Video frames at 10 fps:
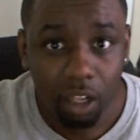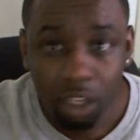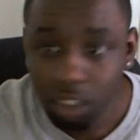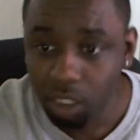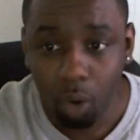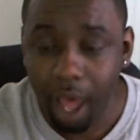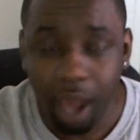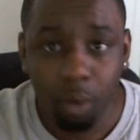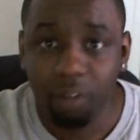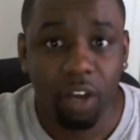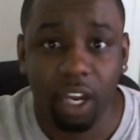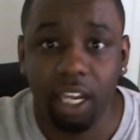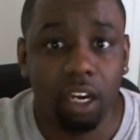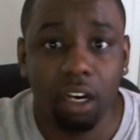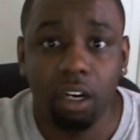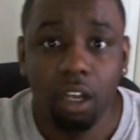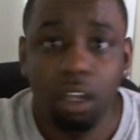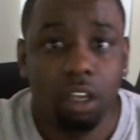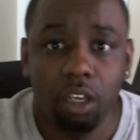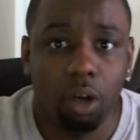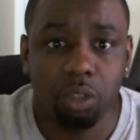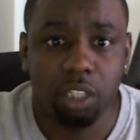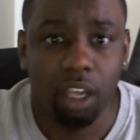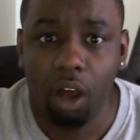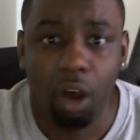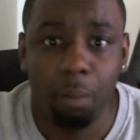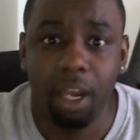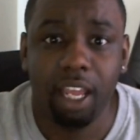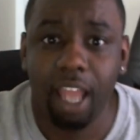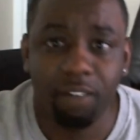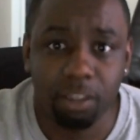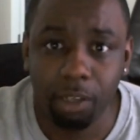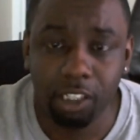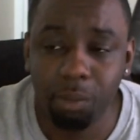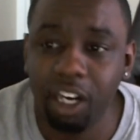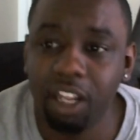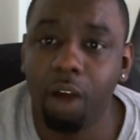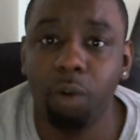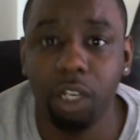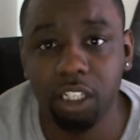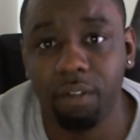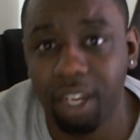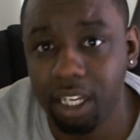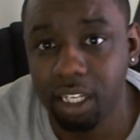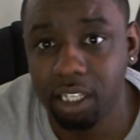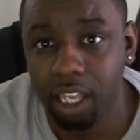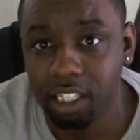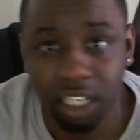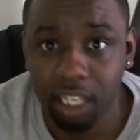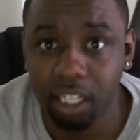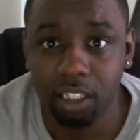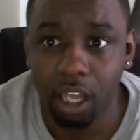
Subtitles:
So I don't want to fucking hear, you know what I'm saying, oh man, they gave us a bunch of money. Y'all rich enough as it is.